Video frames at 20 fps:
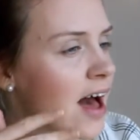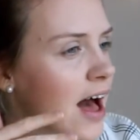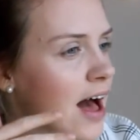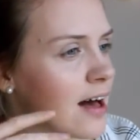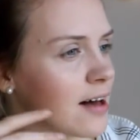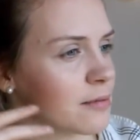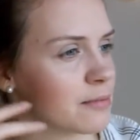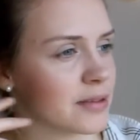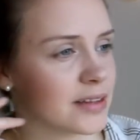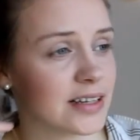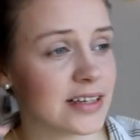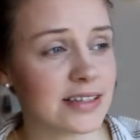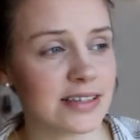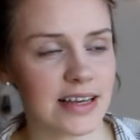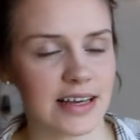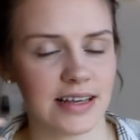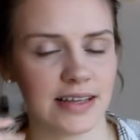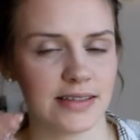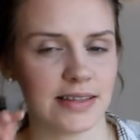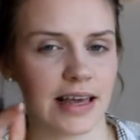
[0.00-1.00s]
But this
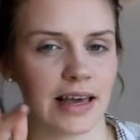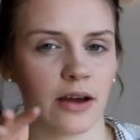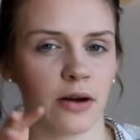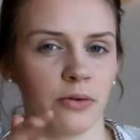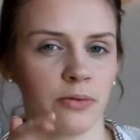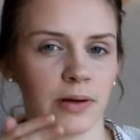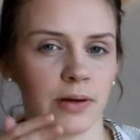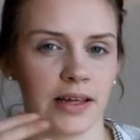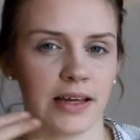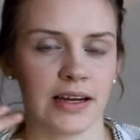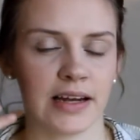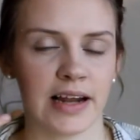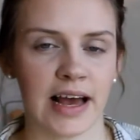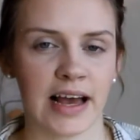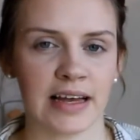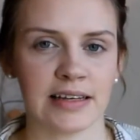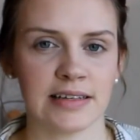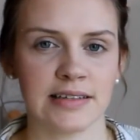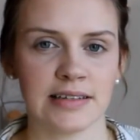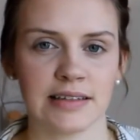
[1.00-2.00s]
is like a really
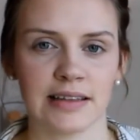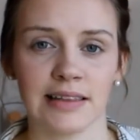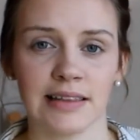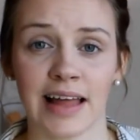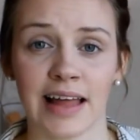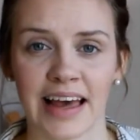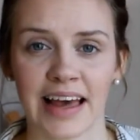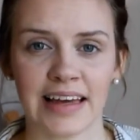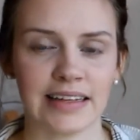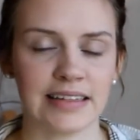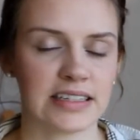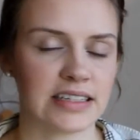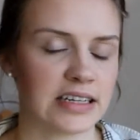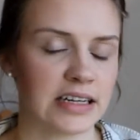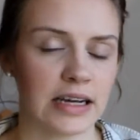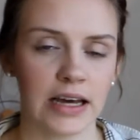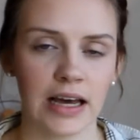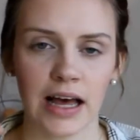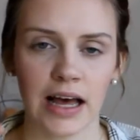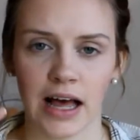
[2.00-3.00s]
nice light
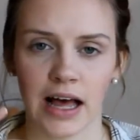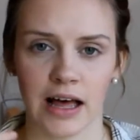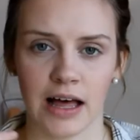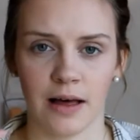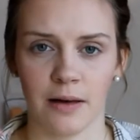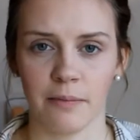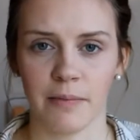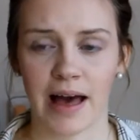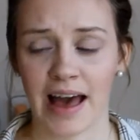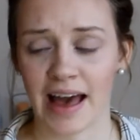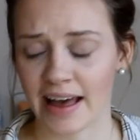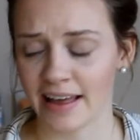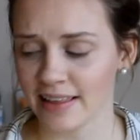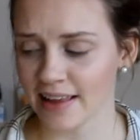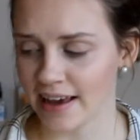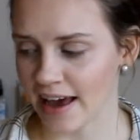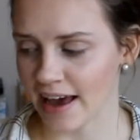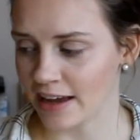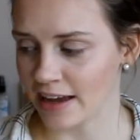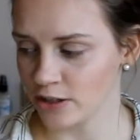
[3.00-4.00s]

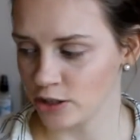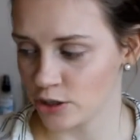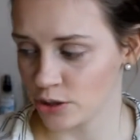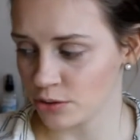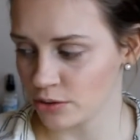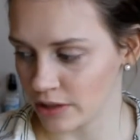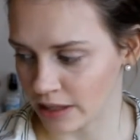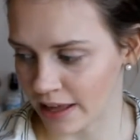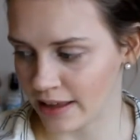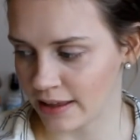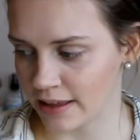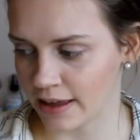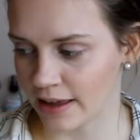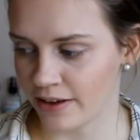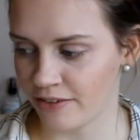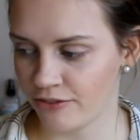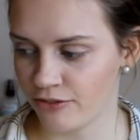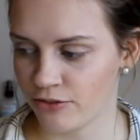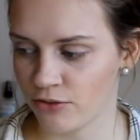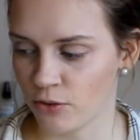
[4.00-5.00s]
highlight. I do like
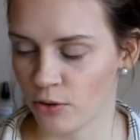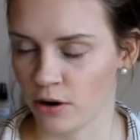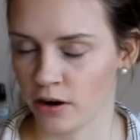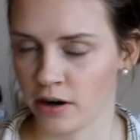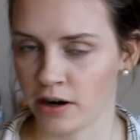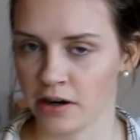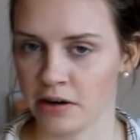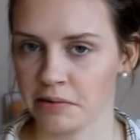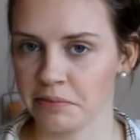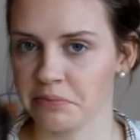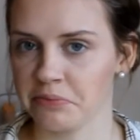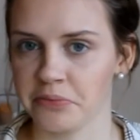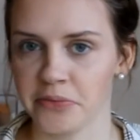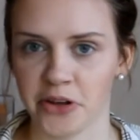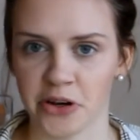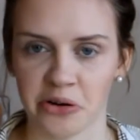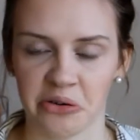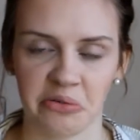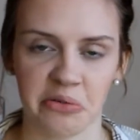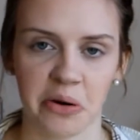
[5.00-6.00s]
it for,
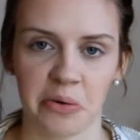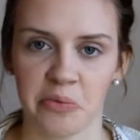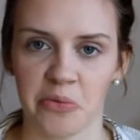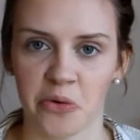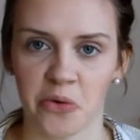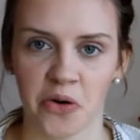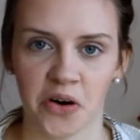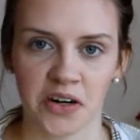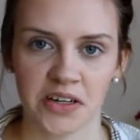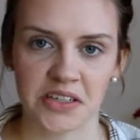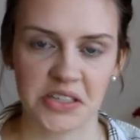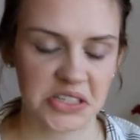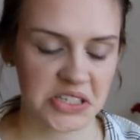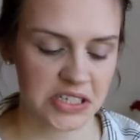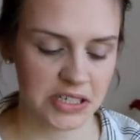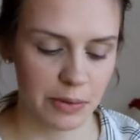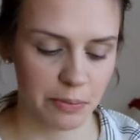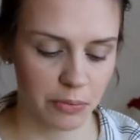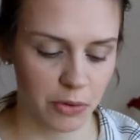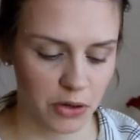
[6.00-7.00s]
you know, a more
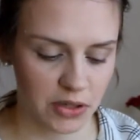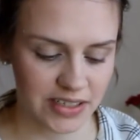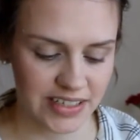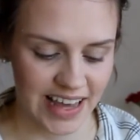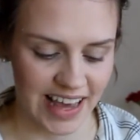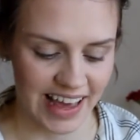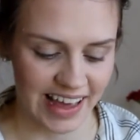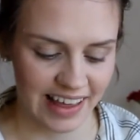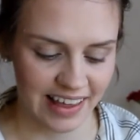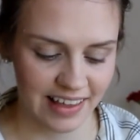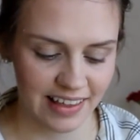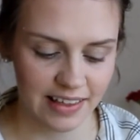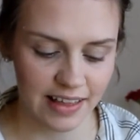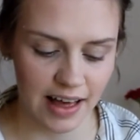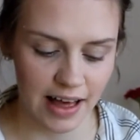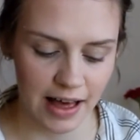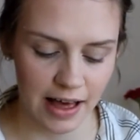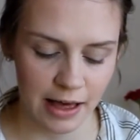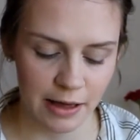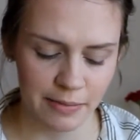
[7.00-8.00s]
simple day,
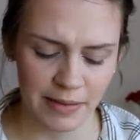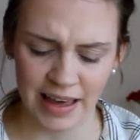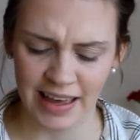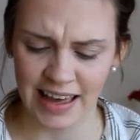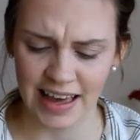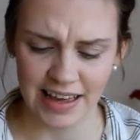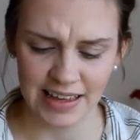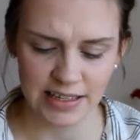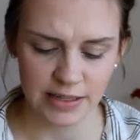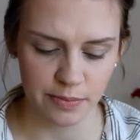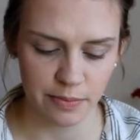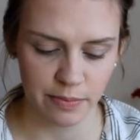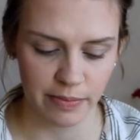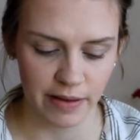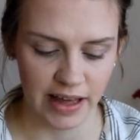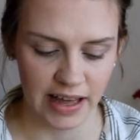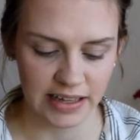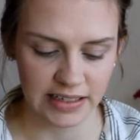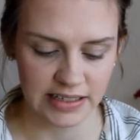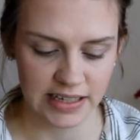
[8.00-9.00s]
I guess.
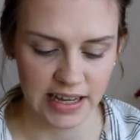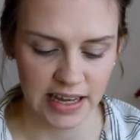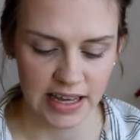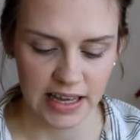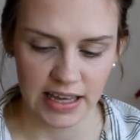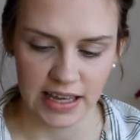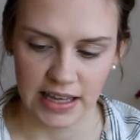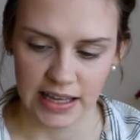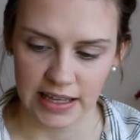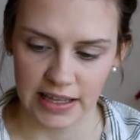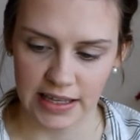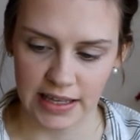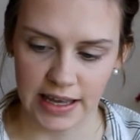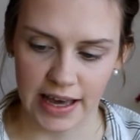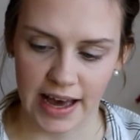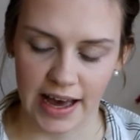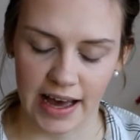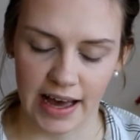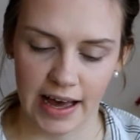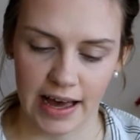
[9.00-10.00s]
But
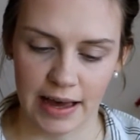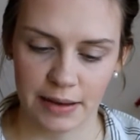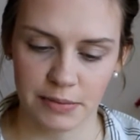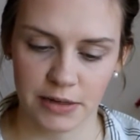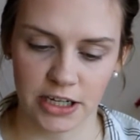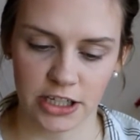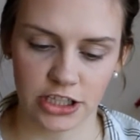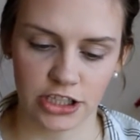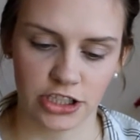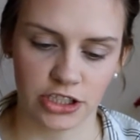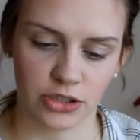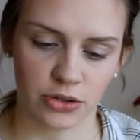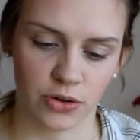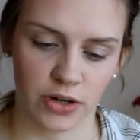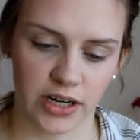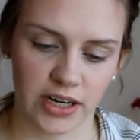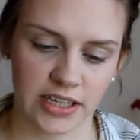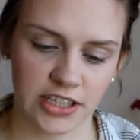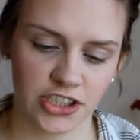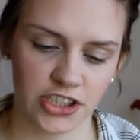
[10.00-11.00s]
yeah, I'm not
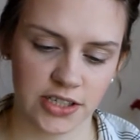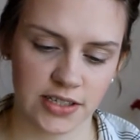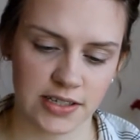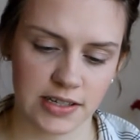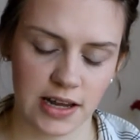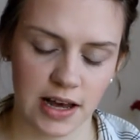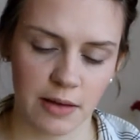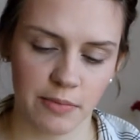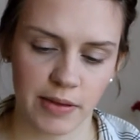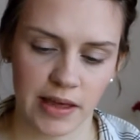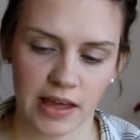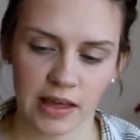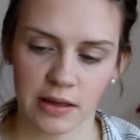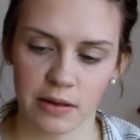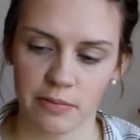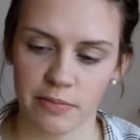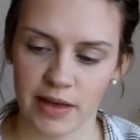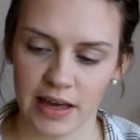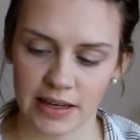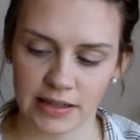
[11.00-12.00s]
sure. It's just not being
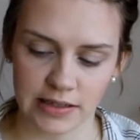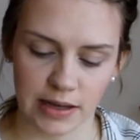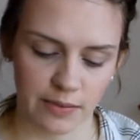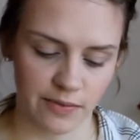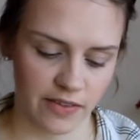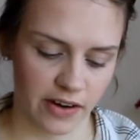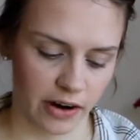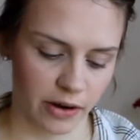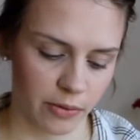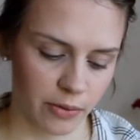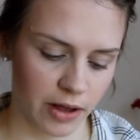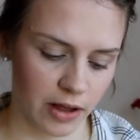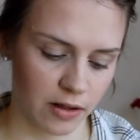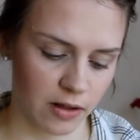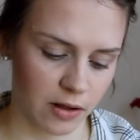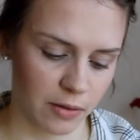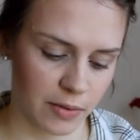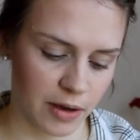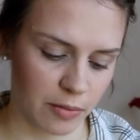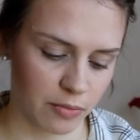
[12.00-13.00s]
picked up very well
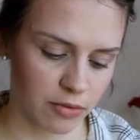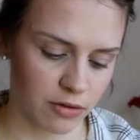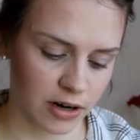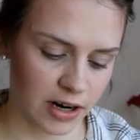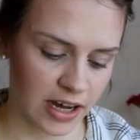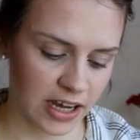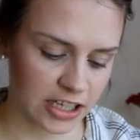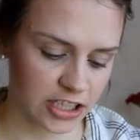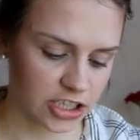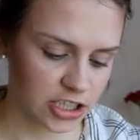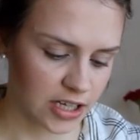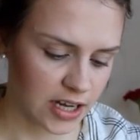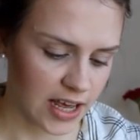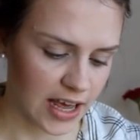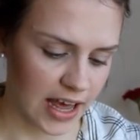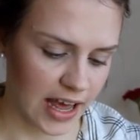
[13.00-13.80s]
on my brush.